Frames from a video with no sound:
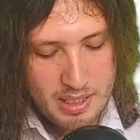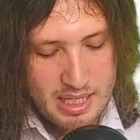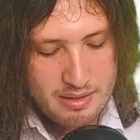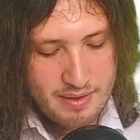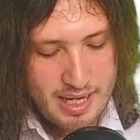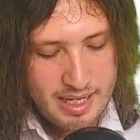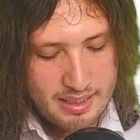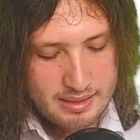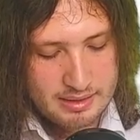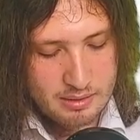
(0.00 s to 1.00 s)
P of
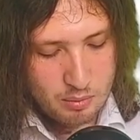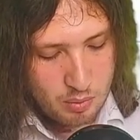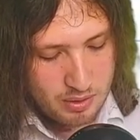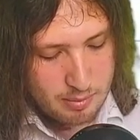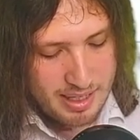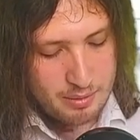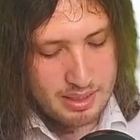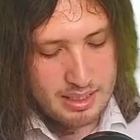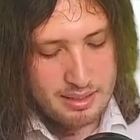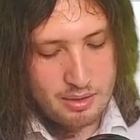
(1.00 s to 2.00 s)
x. What about
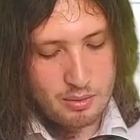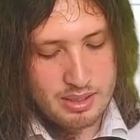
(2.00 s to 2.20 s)
Q?